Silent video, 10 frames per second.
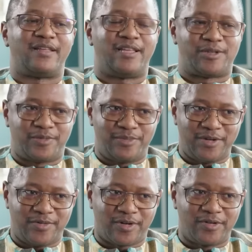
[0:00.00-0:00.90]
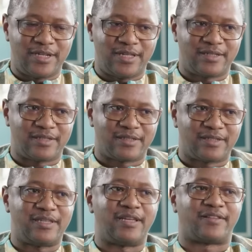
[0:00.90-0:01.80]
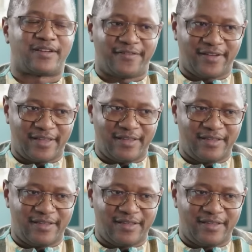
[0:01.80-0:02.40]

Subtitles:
contrast, the minister celebrated